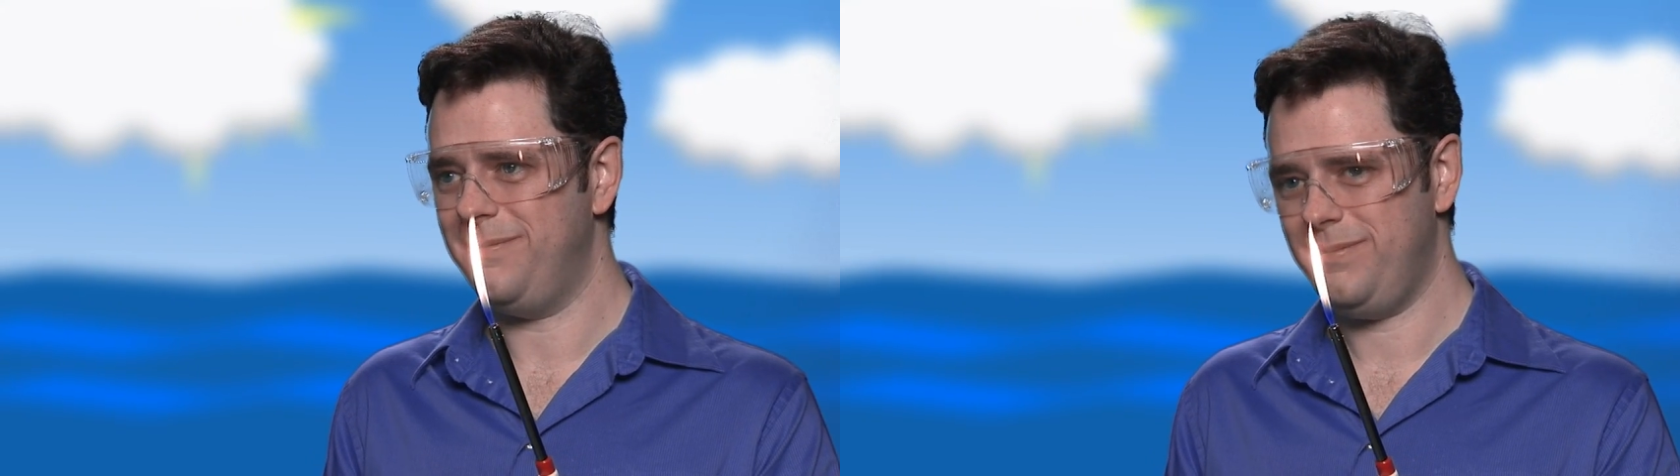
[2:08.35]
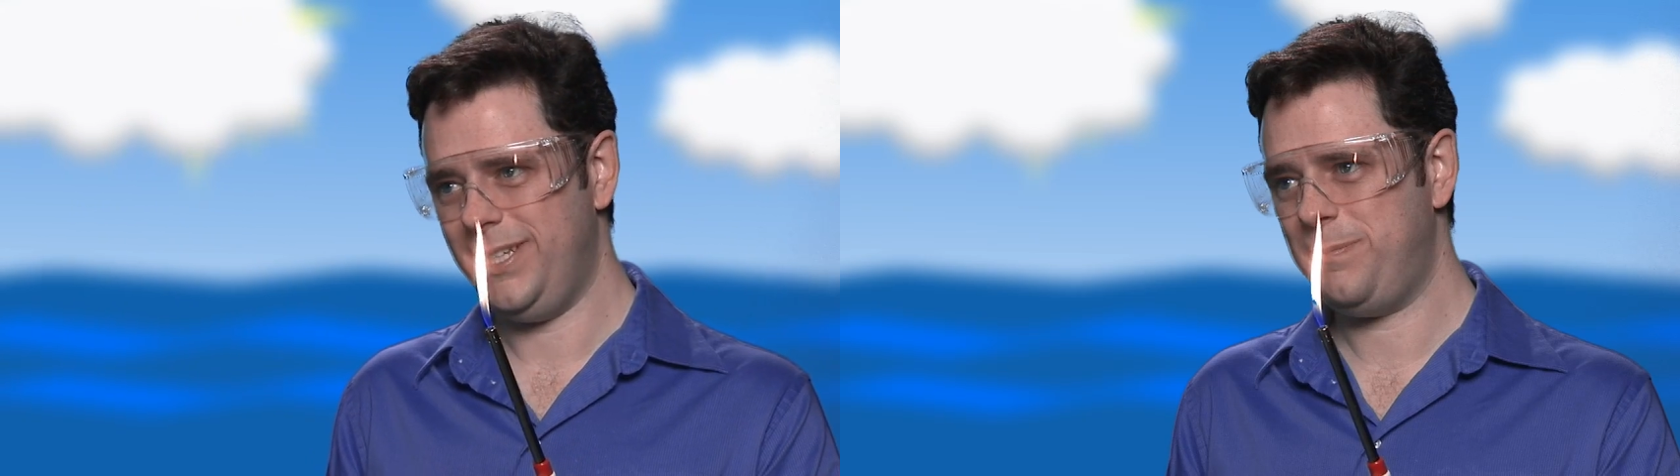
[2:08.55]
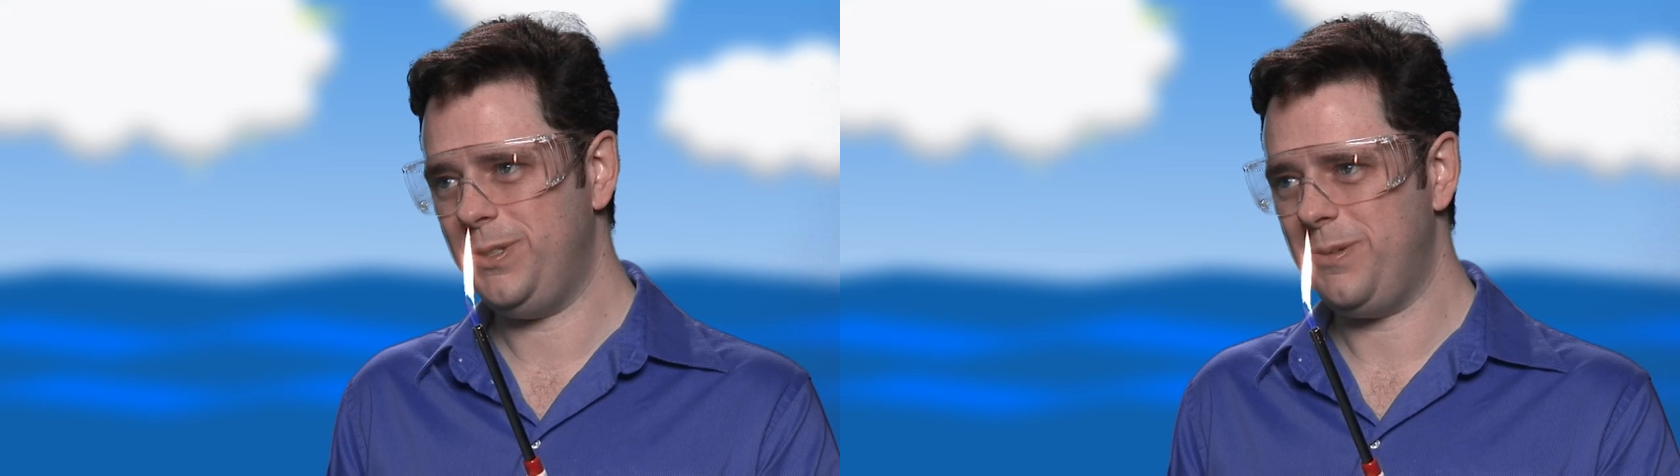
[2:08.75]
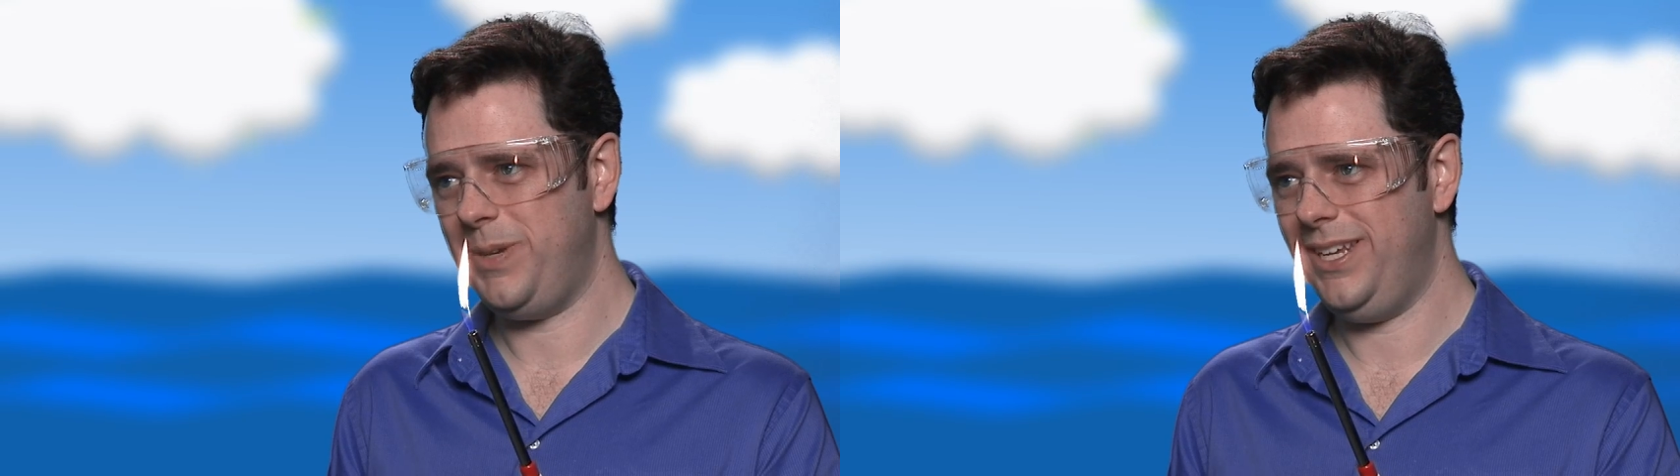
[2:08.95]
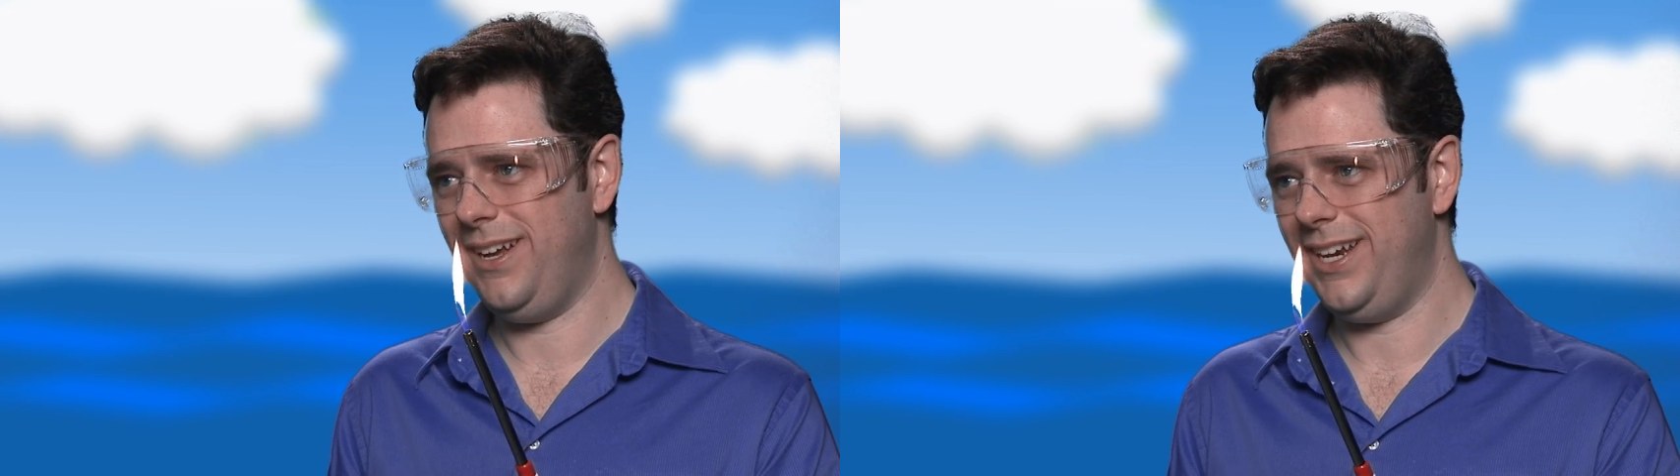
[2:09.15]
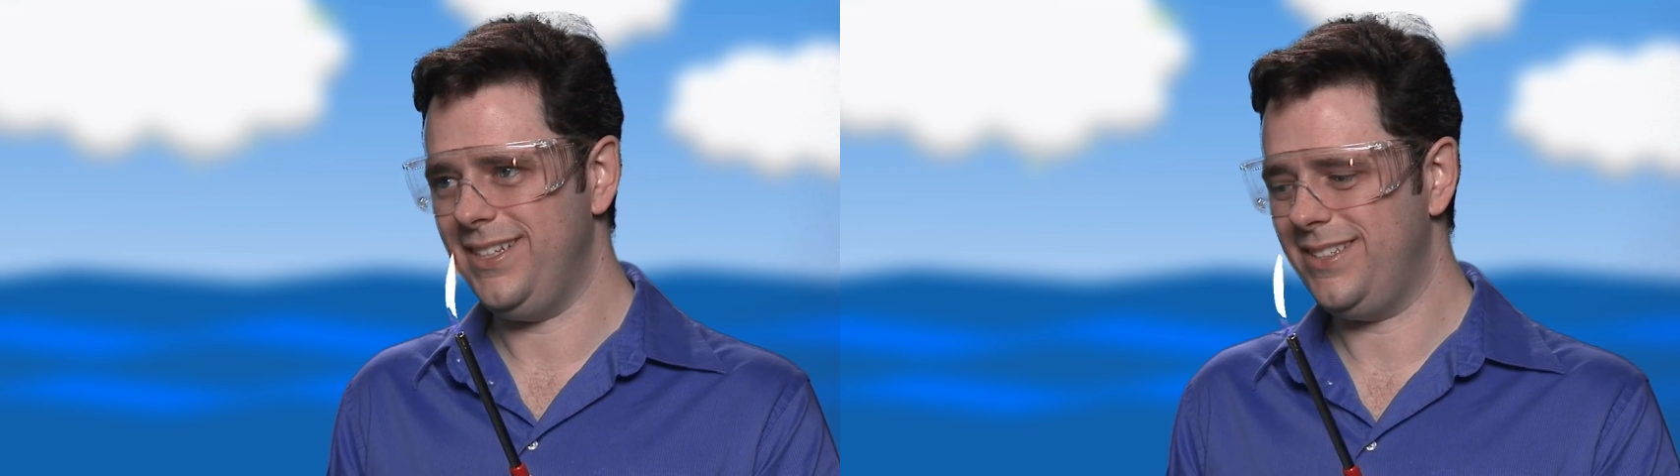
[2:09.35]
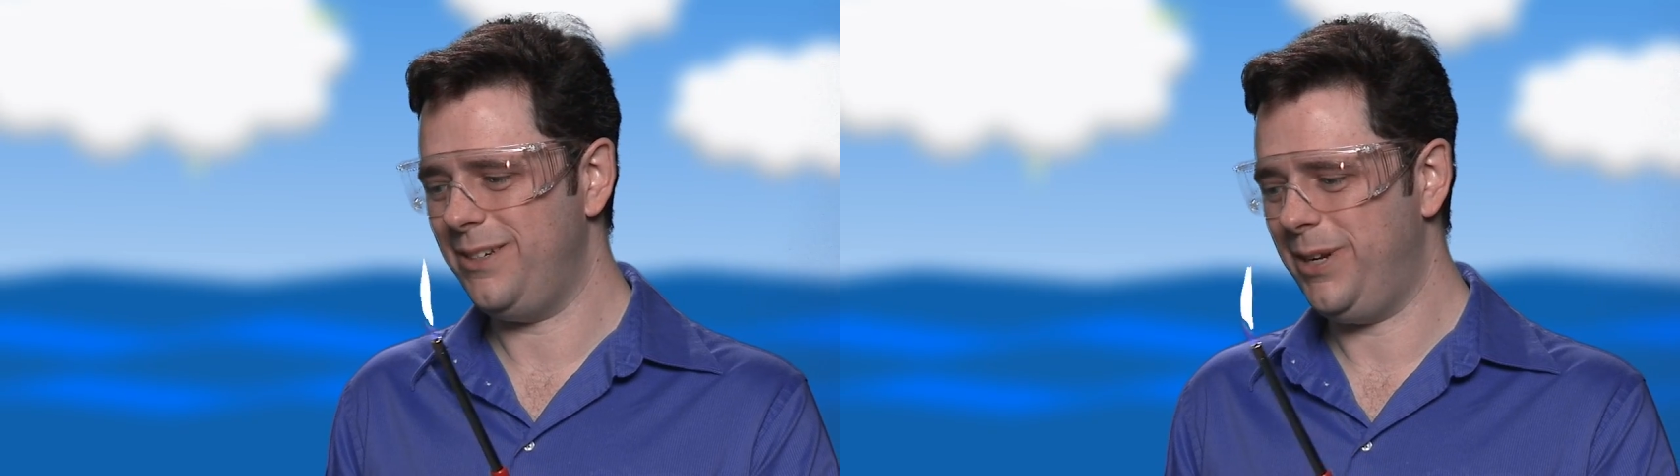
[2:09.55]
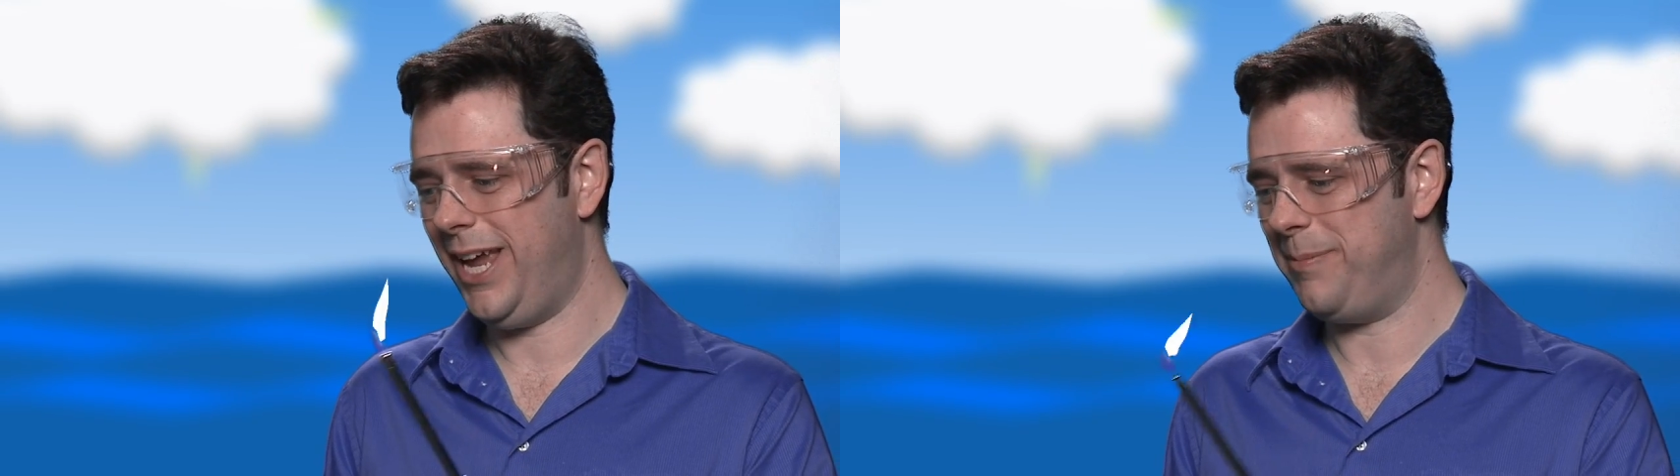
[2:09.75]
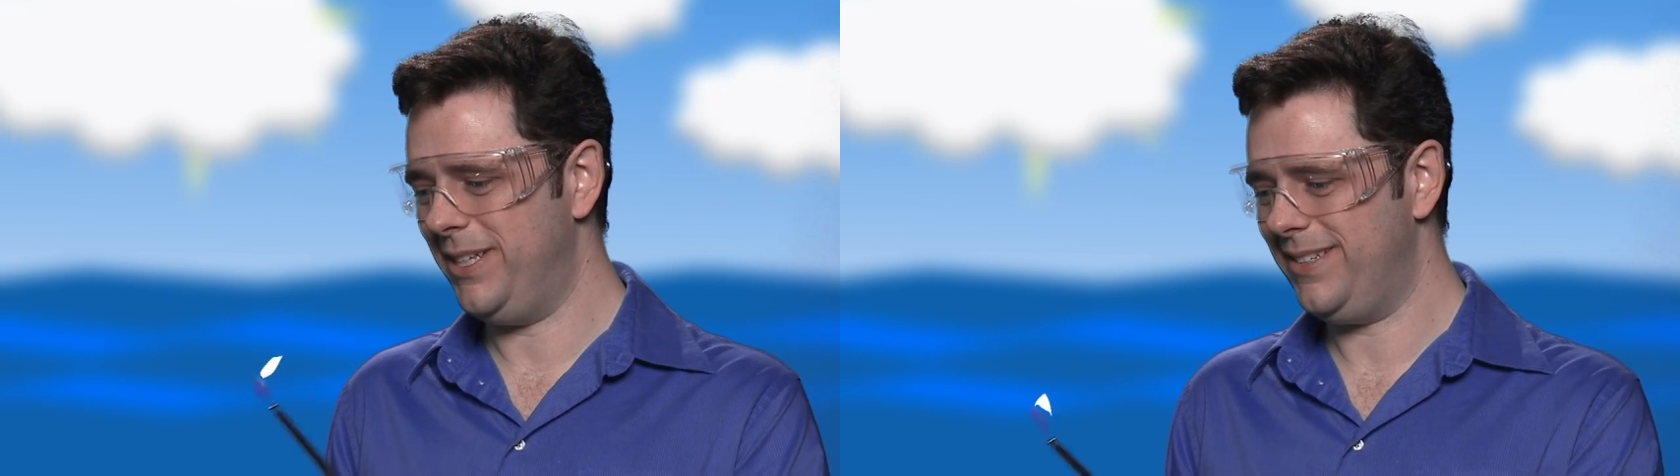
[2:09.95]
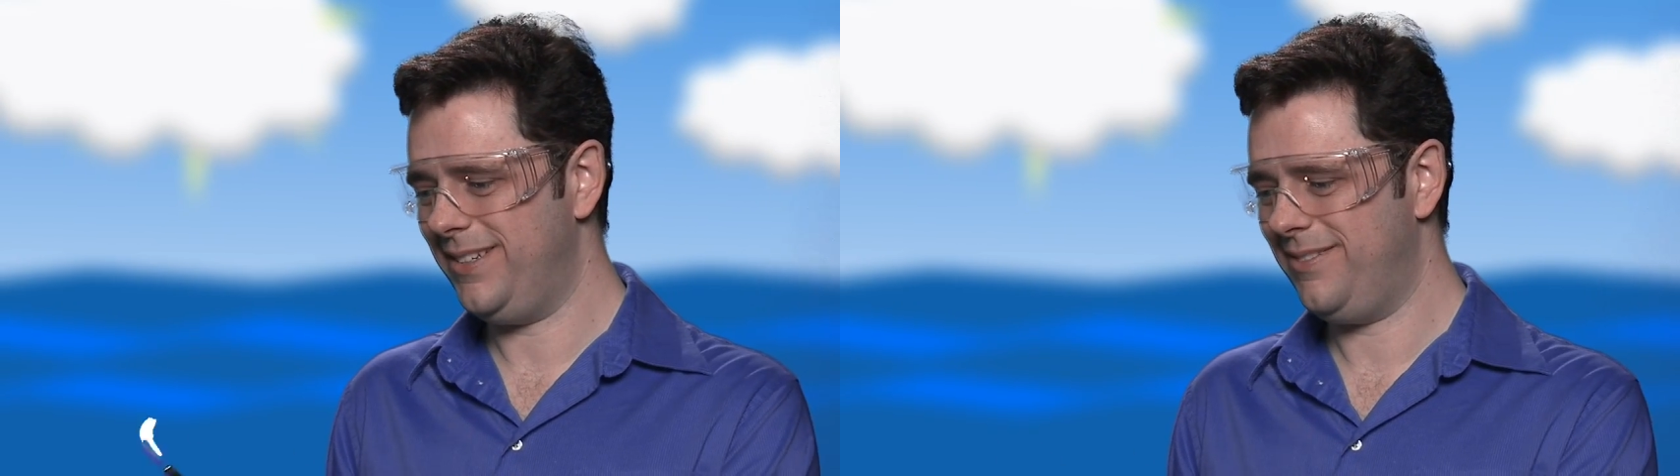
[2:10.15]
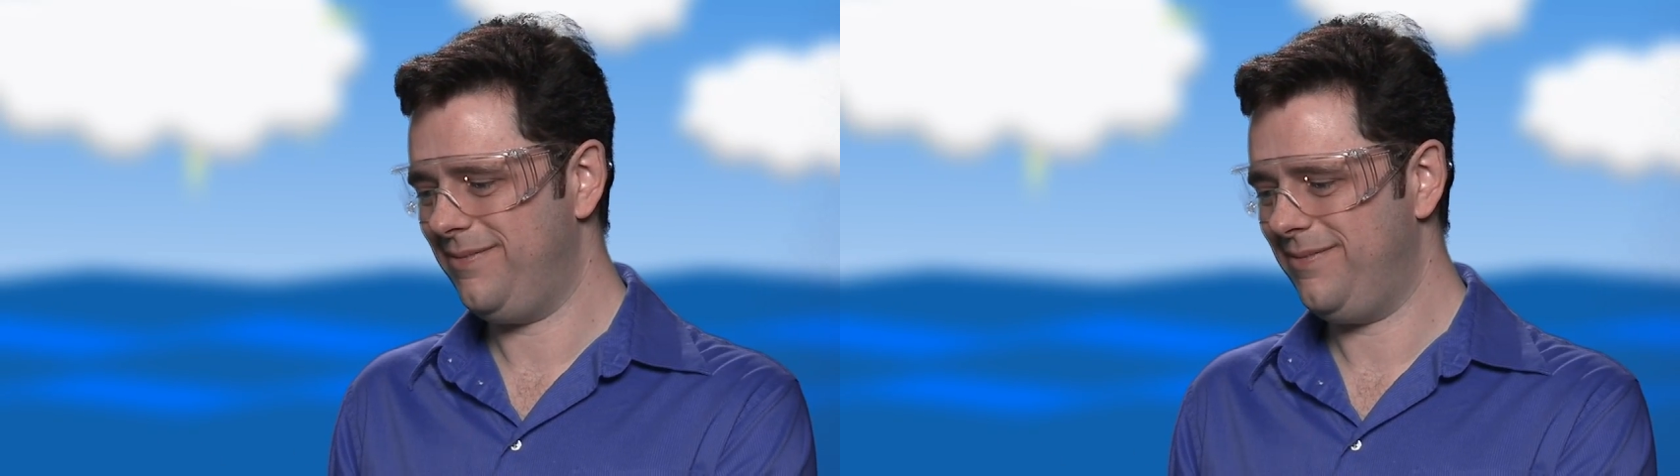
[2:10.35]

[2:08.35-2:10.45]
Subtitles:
Let's put some heat on it and see what happens.